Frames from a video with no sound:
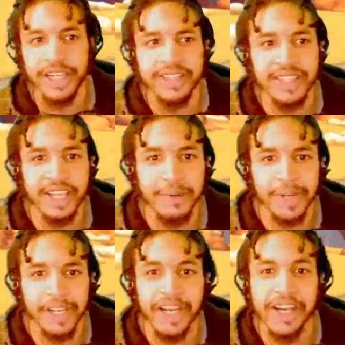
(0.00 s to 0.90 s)
think I would
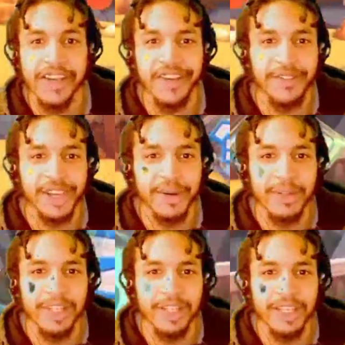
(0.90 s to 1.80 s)
have got if that
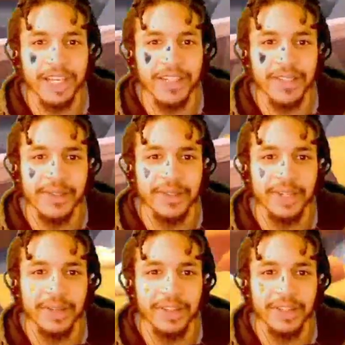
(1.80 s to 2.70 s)
was like an actual
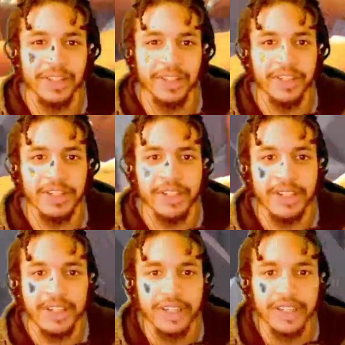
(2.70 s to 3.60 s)
Yoshi
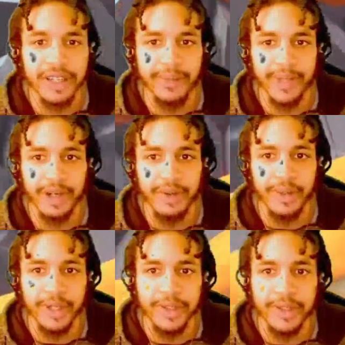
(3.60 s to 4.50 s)
um, goal
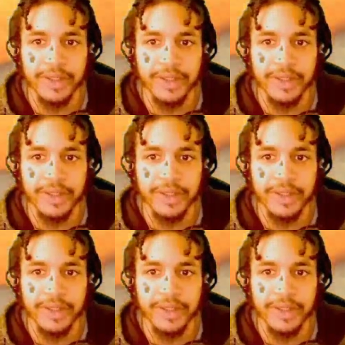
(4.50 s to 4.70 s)
post?